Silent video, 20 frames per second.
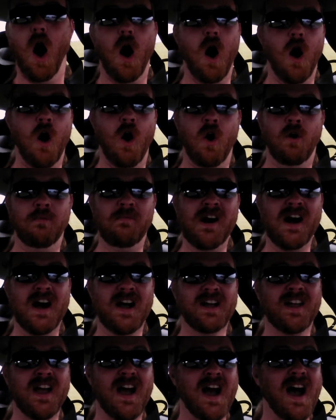oh
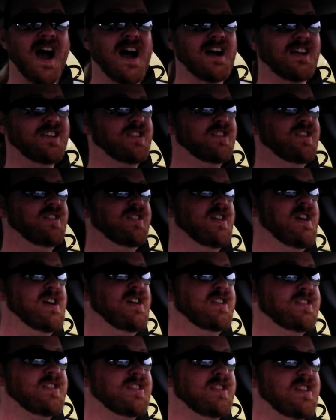my gosh,
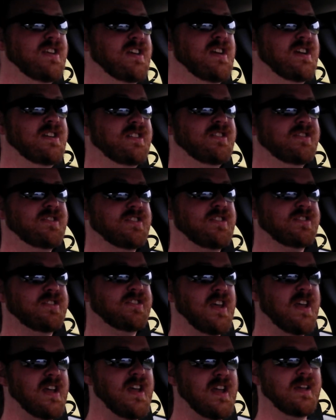this is the
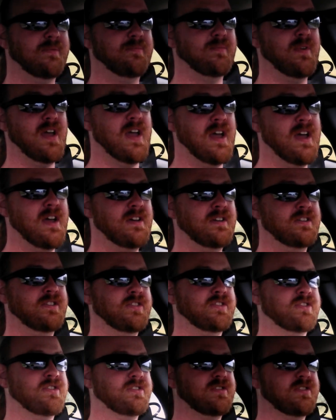same
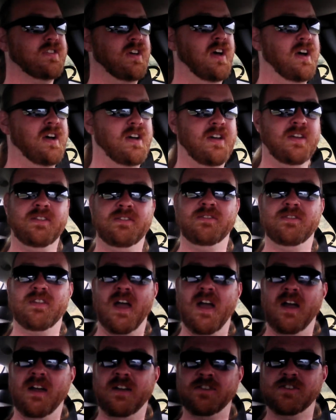as, uh,
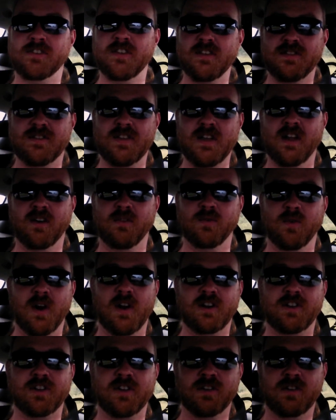as the
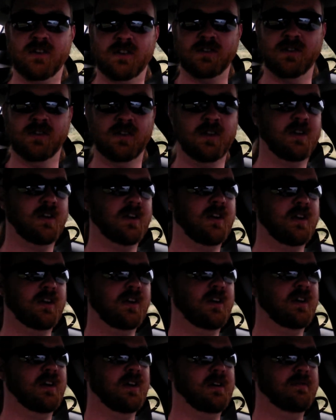original
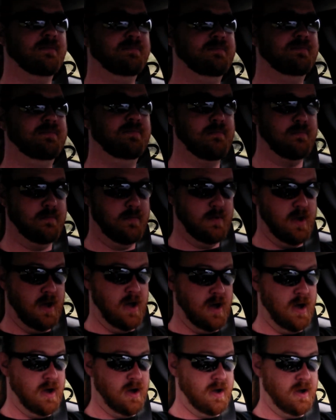
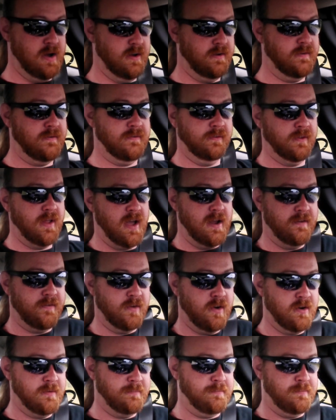uh,
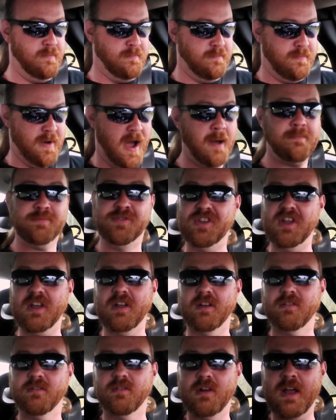flavor
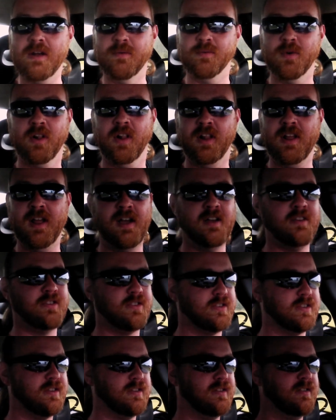Pepsi. It really
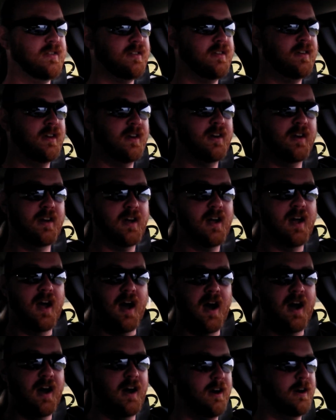is.
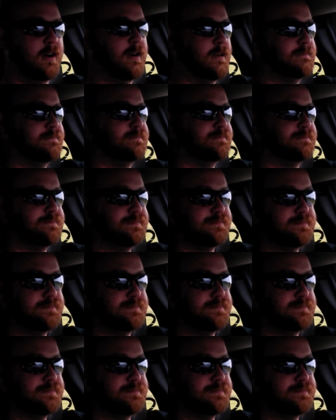Um,